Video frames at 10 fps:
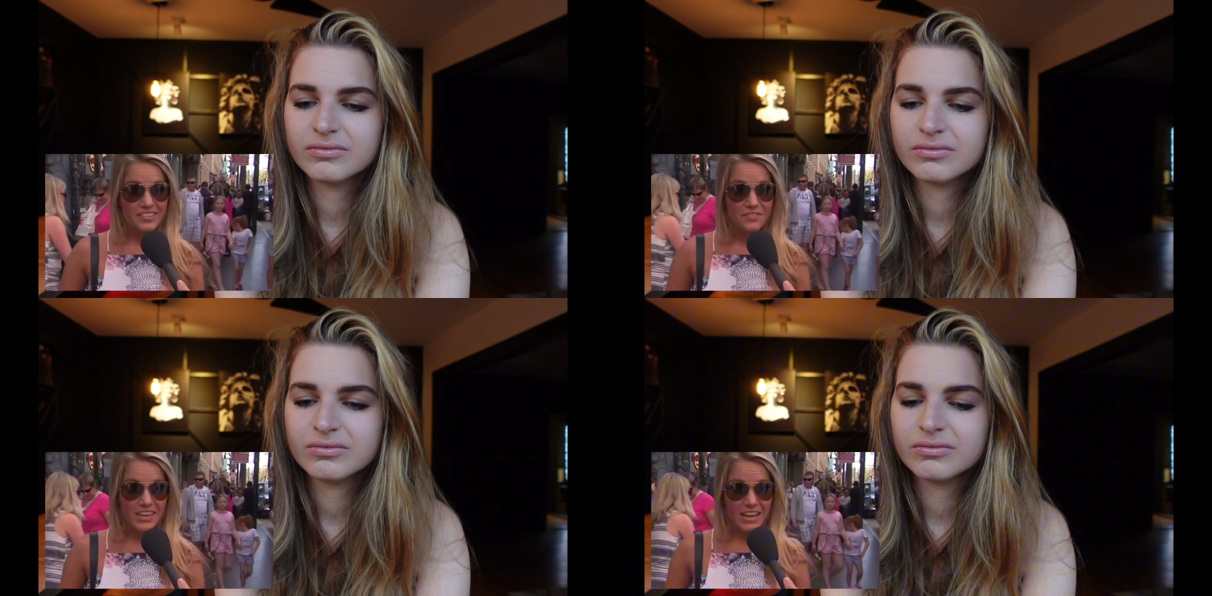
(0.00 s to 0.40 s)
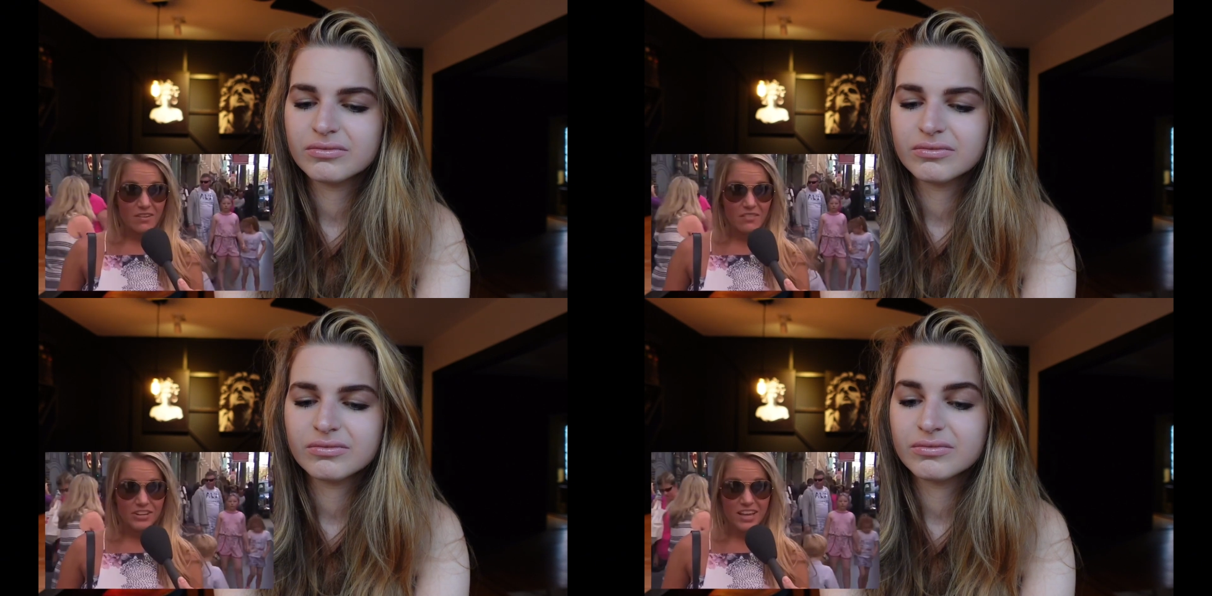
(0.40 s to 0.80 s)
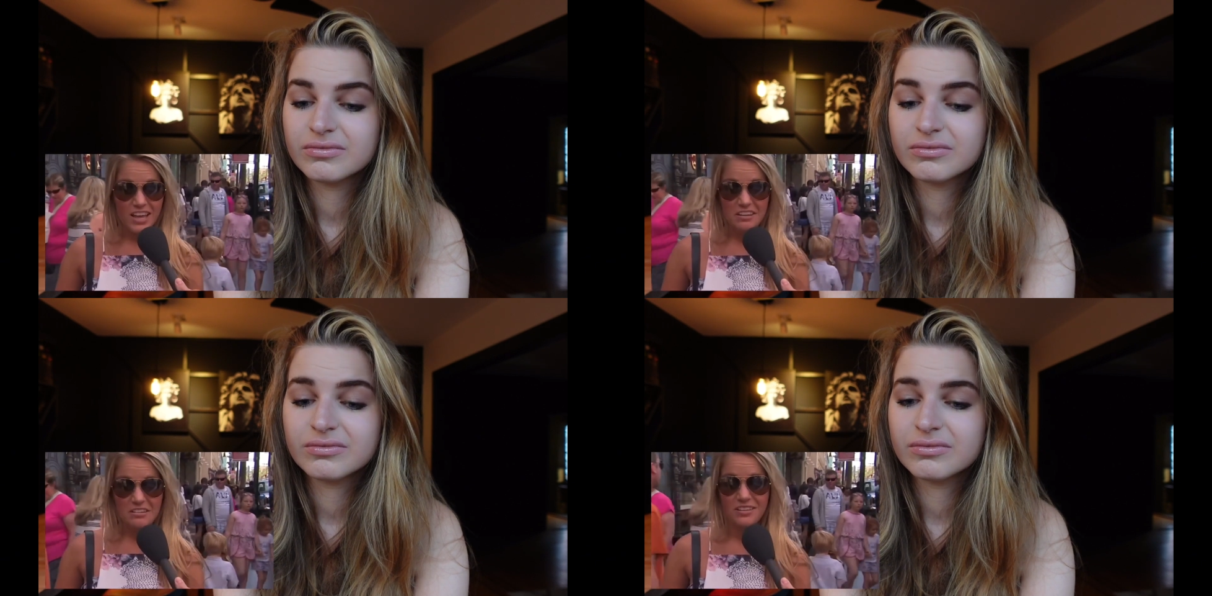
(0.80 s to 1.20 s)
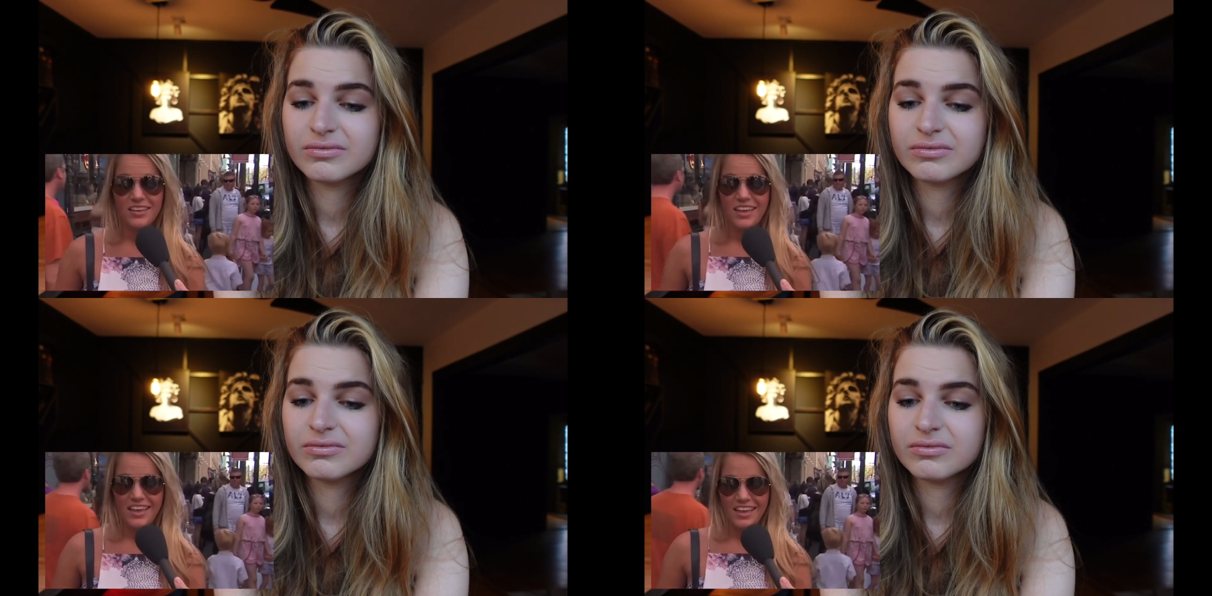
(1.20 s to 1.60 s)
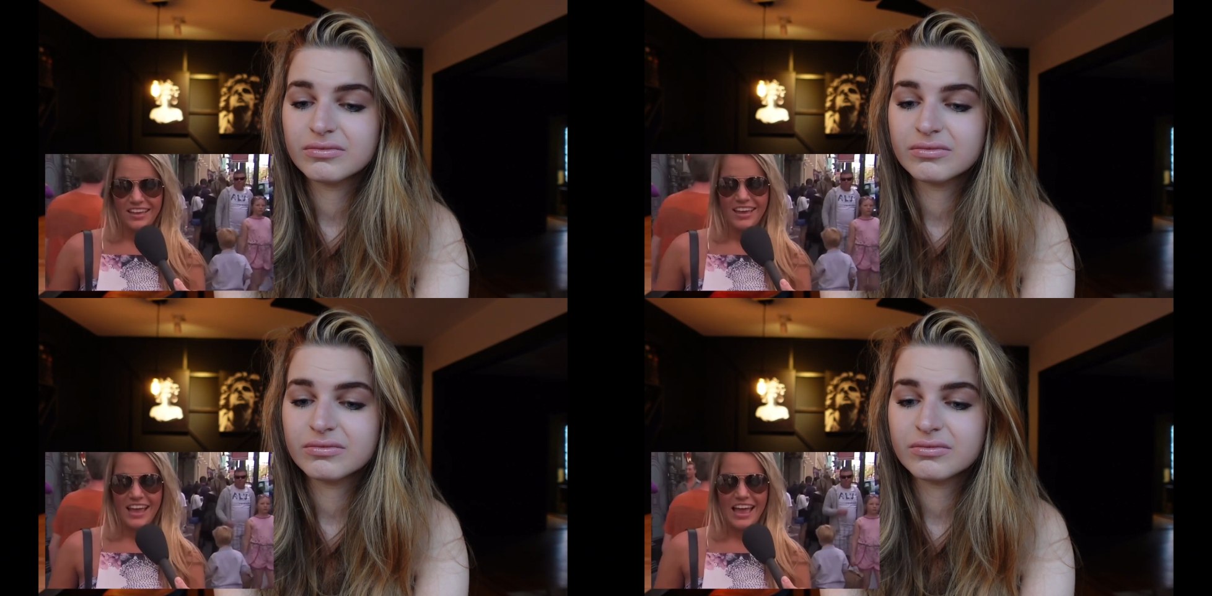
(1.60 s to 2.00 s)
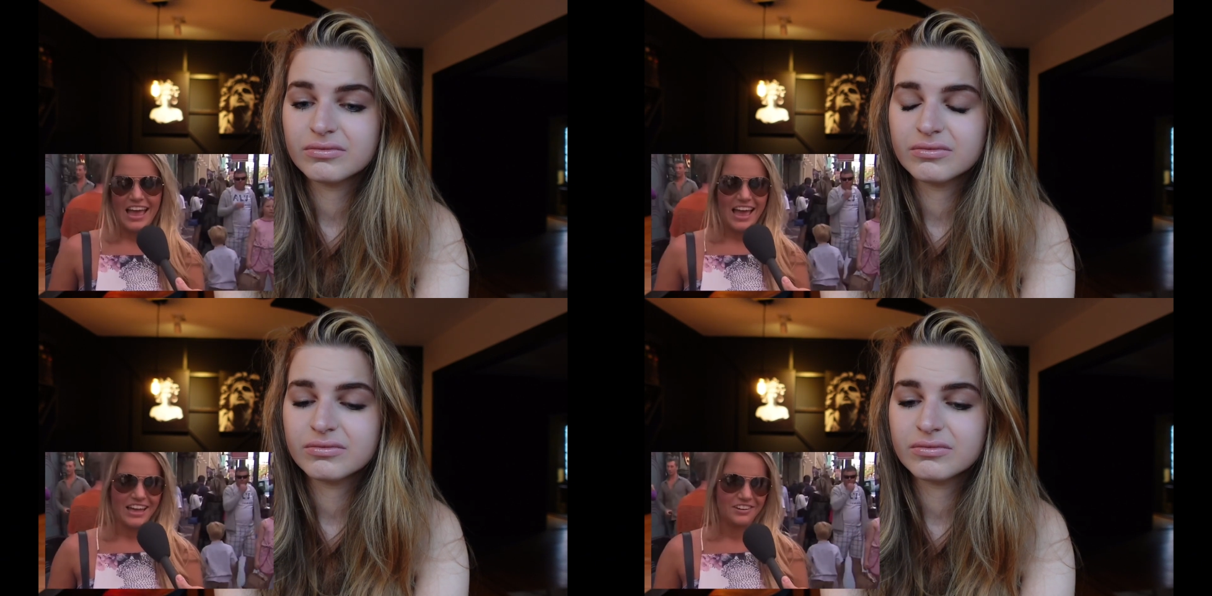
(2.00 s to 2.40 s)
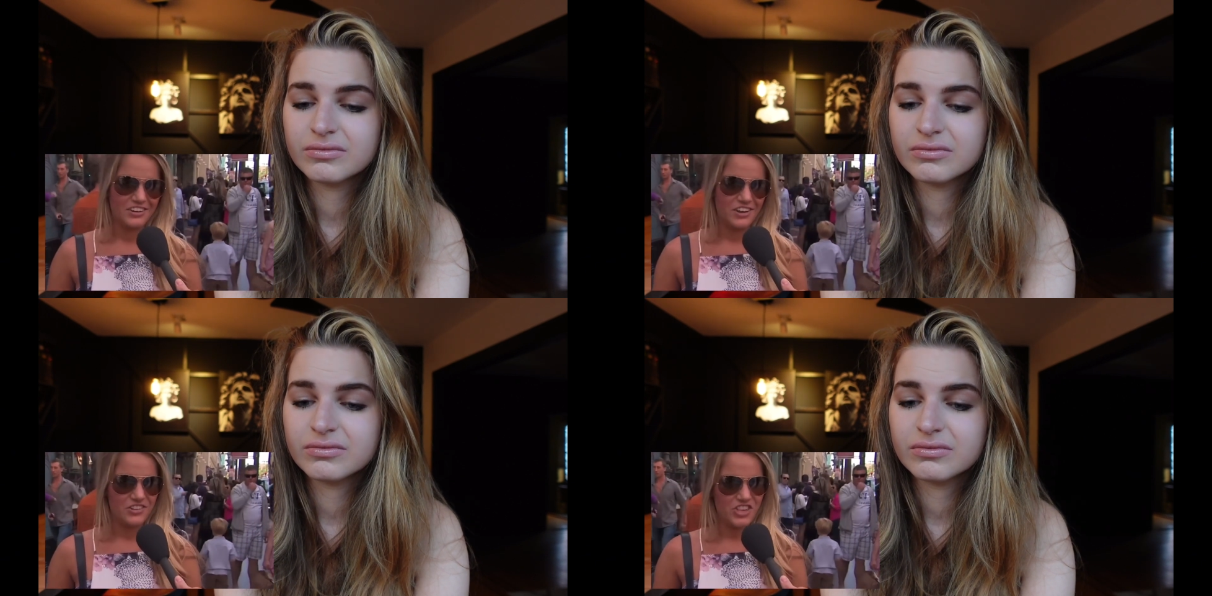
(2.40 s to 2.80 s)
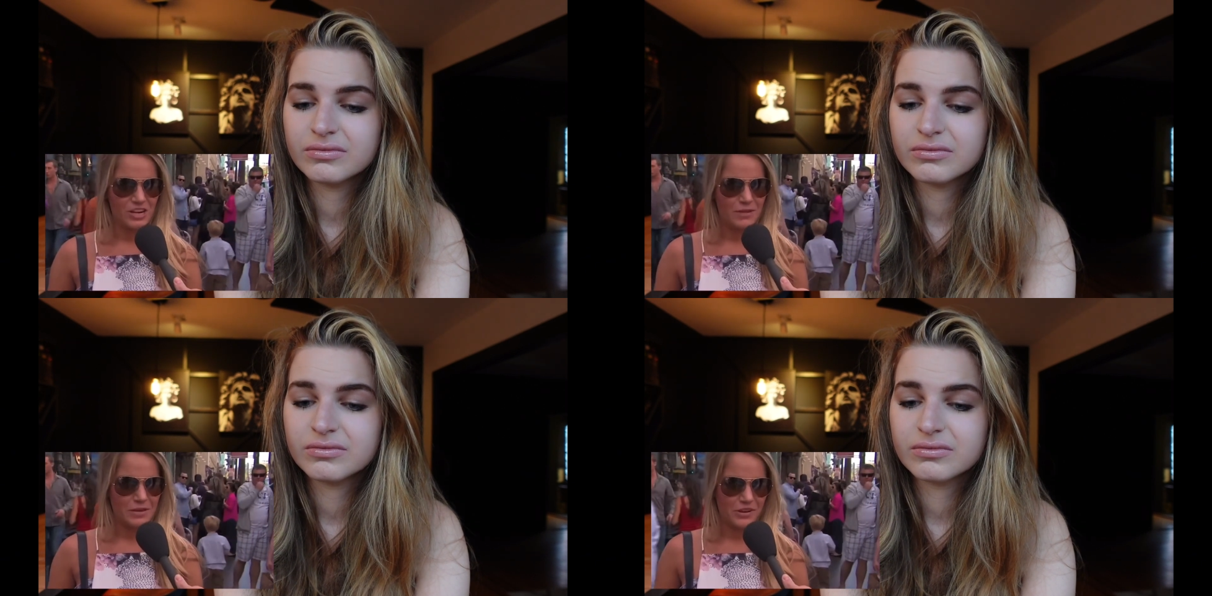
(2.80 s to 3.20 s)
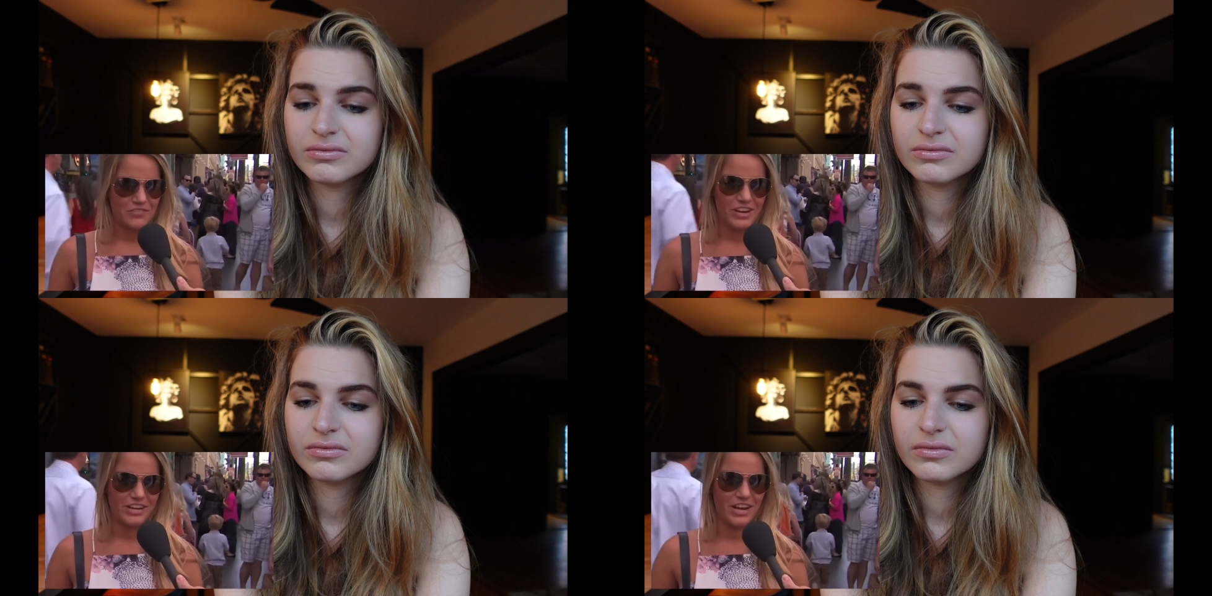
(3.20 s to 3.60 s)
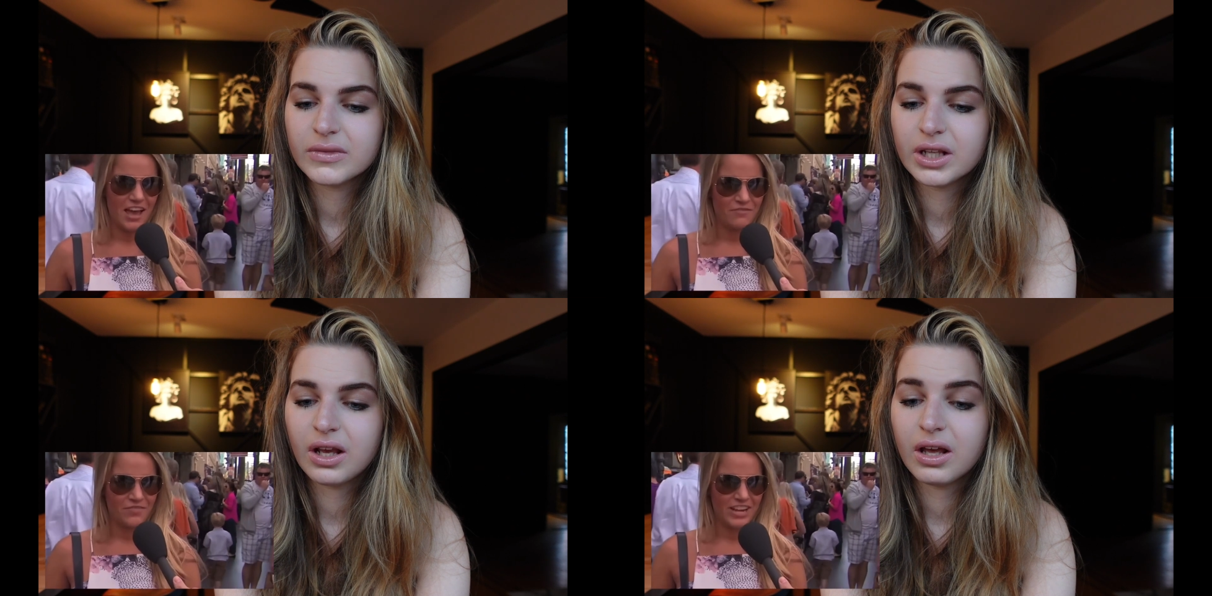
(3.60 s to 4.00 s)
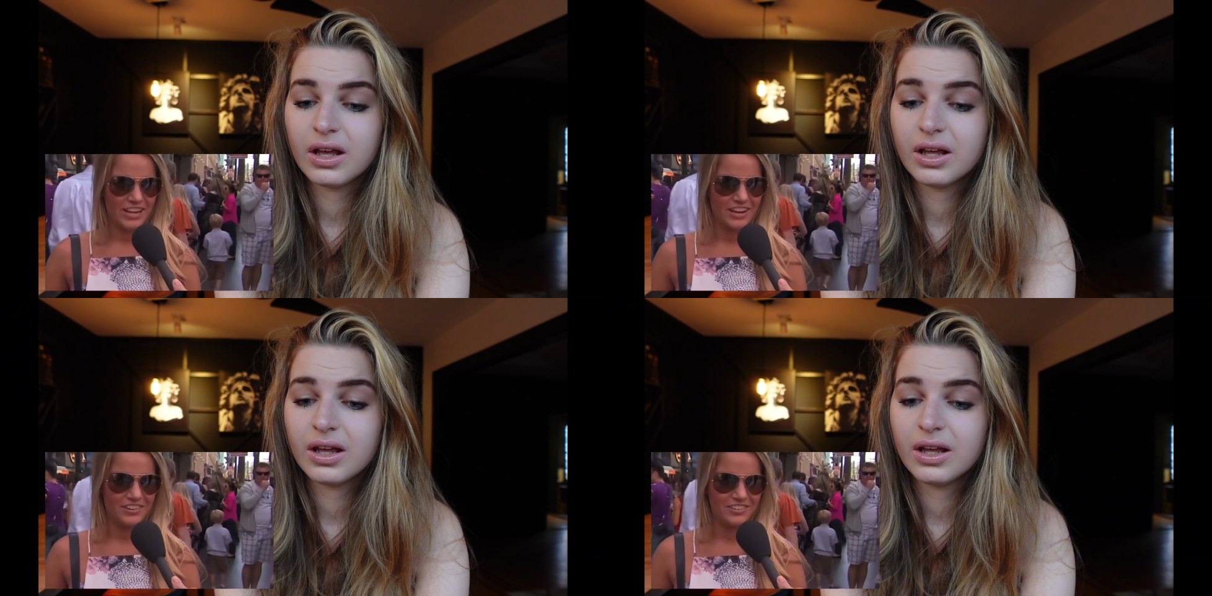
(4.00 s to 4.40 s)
Speaker 1: thing I've ever done? I don't know, cheat on my boyfriend, not have him find out.